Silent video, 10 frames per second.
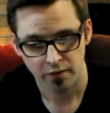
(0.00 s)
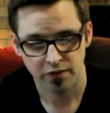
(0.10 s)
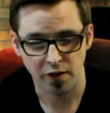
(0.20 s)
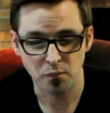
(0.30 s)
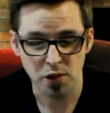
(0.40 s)

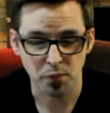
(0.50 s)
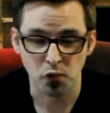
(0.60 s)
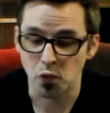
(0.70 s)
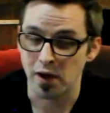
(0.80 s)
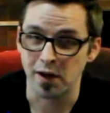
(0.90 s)
Some
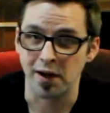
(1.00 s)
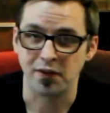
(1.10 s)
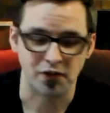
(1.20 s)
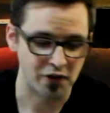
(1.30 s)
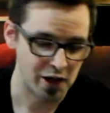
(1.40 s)
people
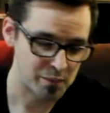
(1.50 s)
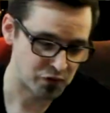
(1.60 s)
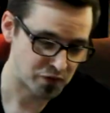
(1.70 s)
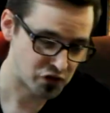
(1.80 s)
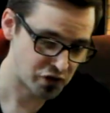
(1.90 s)
at the time
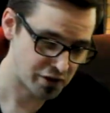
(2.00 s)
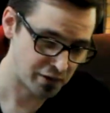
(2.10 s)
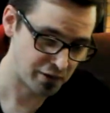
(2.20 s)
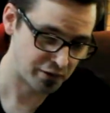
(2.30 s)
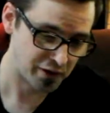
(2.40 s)
especially
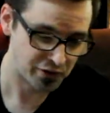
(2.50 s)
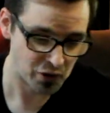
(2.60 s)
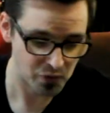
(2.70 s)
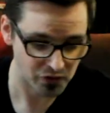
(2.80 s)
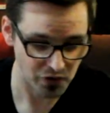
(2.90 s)
thought
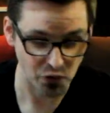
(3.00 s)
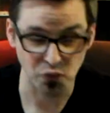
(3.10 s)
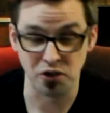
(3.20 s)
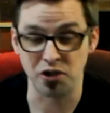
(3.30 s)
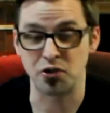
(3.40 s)
that wasn't a
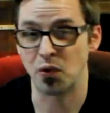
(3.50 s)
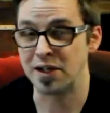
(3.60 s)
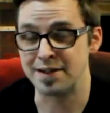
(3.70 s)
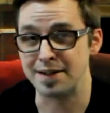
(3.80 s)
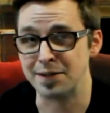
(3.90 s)
really
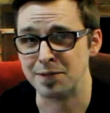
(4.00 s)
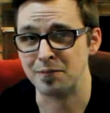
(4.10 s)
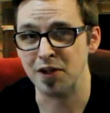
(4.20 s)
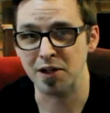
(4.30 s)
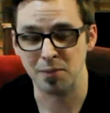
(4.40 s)
great deal
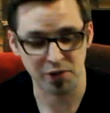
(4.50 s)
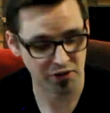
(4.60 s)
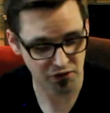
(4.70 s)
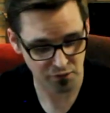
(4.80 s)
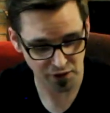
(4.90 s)

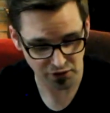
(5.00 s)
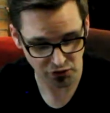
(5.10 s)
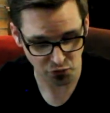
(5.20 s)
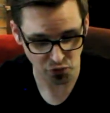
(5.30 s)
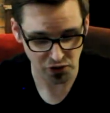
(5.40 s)
because of the fact
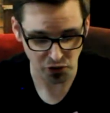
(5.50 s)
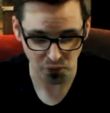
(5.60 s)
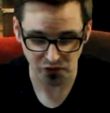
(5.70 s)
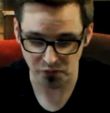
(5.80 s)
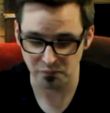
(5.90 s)
that there
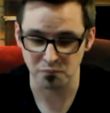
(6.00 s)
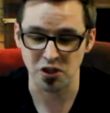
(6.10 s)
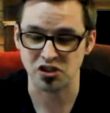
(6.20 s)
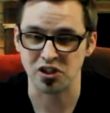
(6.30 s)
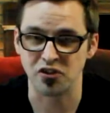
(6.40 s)
wasn't
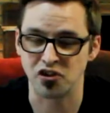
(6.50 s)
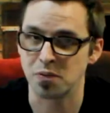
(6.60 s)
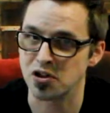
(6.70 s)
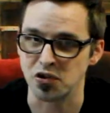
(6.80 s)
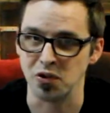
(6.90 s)
much else
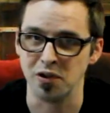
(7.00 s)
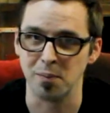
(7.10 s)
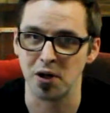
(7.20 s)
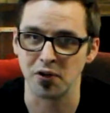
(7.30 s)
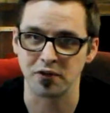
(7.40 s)
special
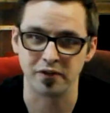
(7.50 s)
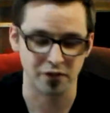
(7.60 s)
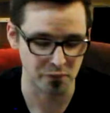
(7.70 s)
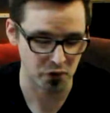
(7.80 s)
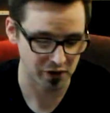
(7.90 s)
about
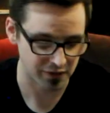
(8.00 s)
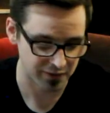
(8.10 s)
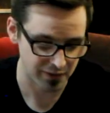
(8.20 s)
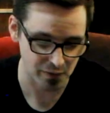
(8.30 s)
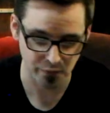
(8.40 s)
the book
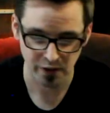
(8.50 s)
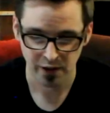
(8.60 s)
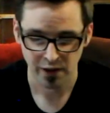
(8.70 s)
itself.